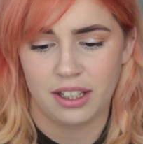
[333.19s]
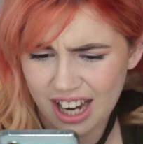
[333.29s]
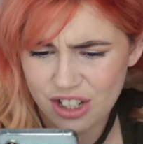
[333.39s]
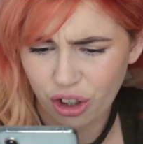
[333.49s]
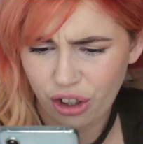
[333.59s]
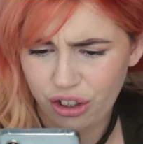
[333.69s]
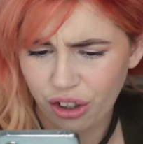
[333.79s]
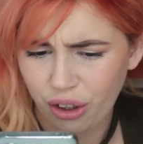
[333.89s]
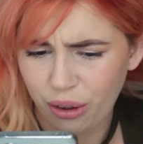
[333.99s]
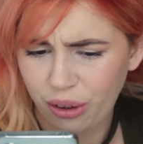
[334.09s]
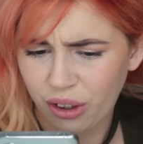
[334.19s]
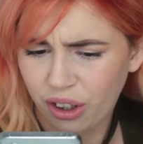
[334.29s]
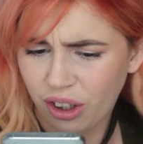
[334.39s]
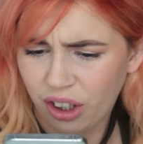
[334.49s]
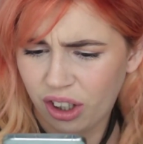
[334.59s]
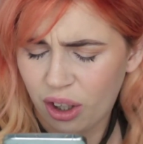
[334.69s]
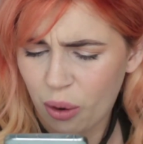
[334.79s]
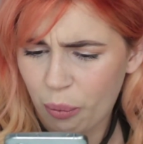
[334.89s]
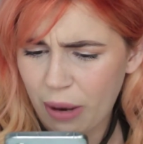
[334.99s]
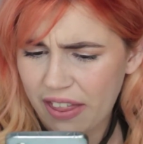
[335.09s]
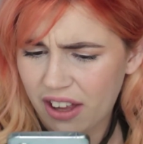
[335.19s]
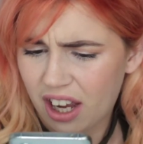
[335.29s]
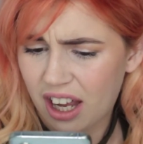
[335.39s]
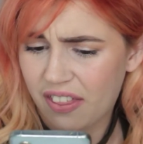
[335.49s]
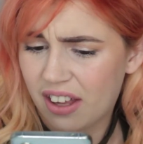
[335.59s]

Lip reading: I don't know whether